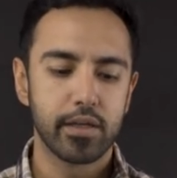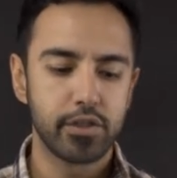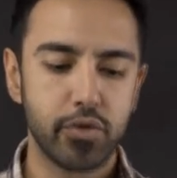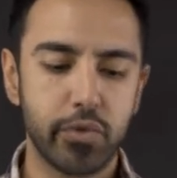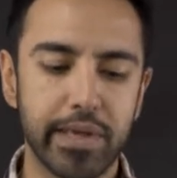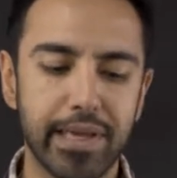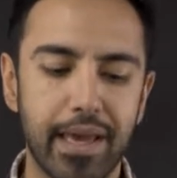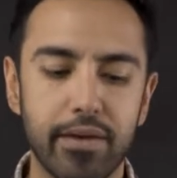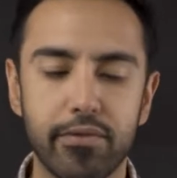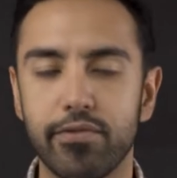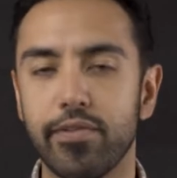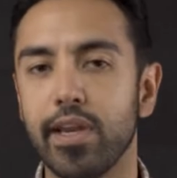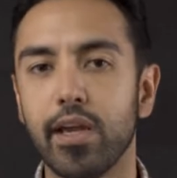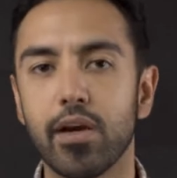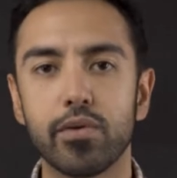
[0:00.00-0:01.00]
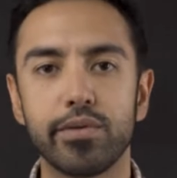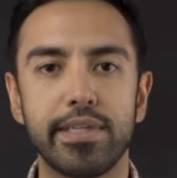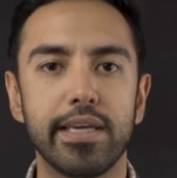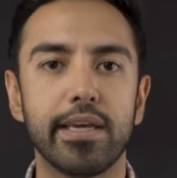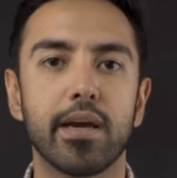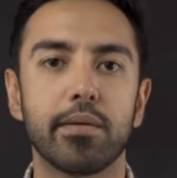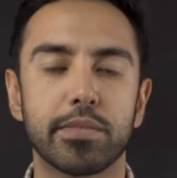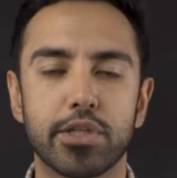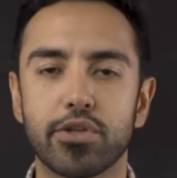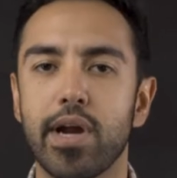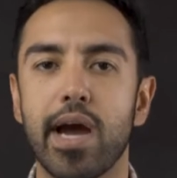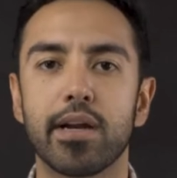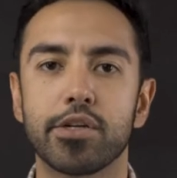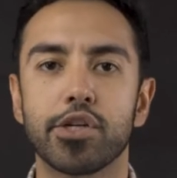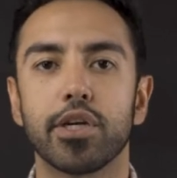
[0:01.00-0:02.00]
doing a video D M
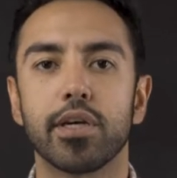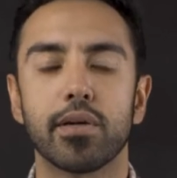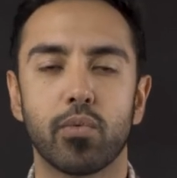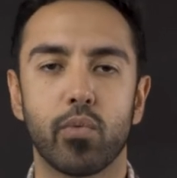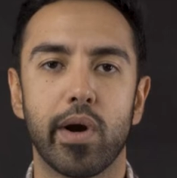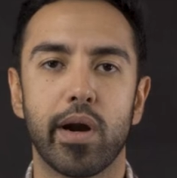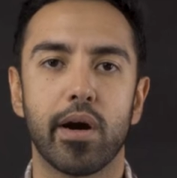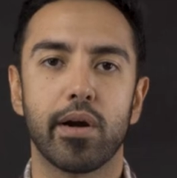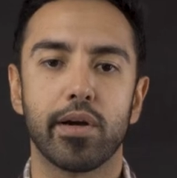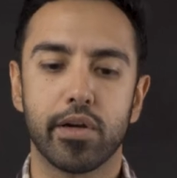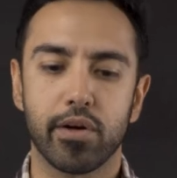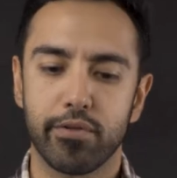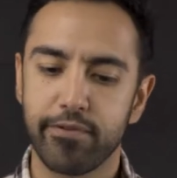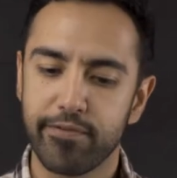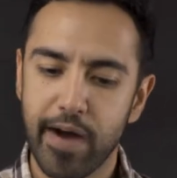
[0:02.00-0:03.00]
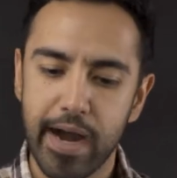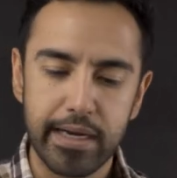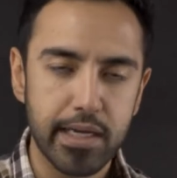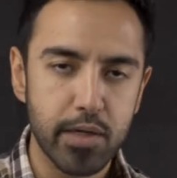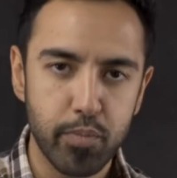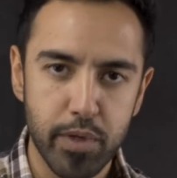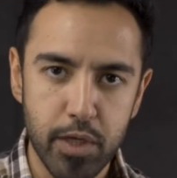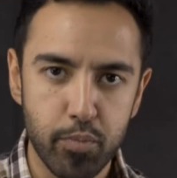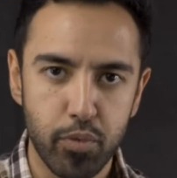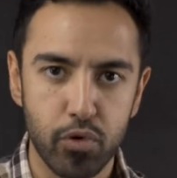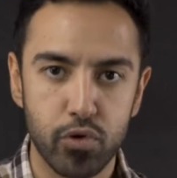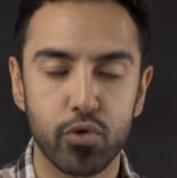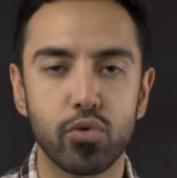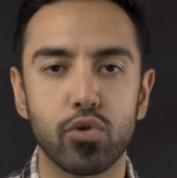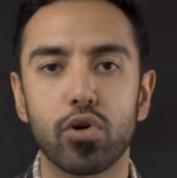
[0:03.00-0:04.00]
strategy where you're finding people
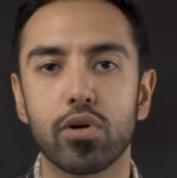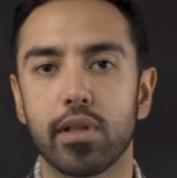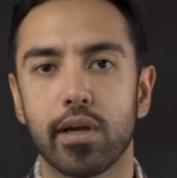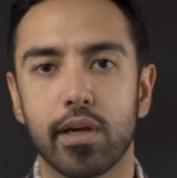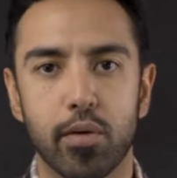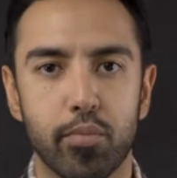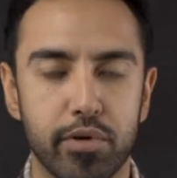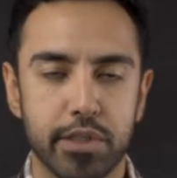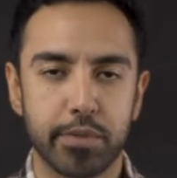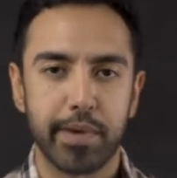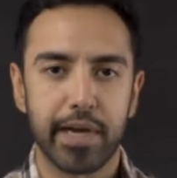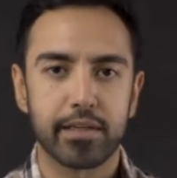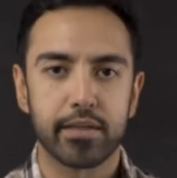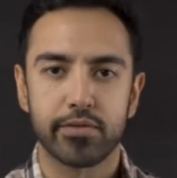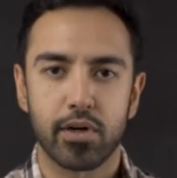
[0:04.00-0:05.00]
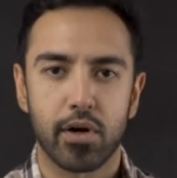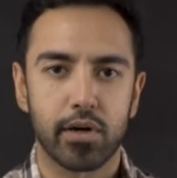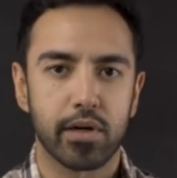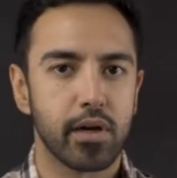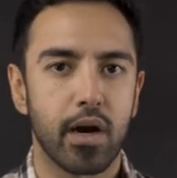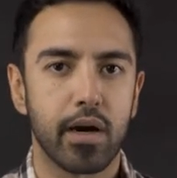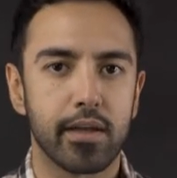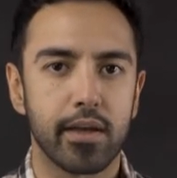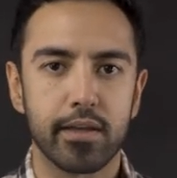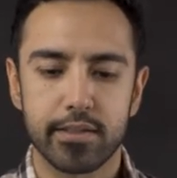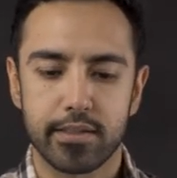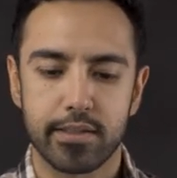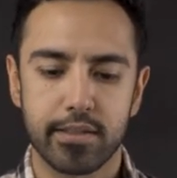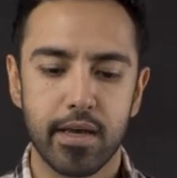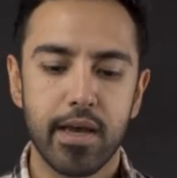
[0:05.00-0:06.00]
who look like your prospective target
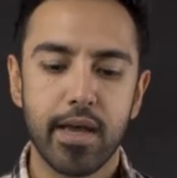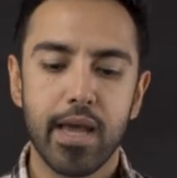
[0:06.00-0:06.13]
audience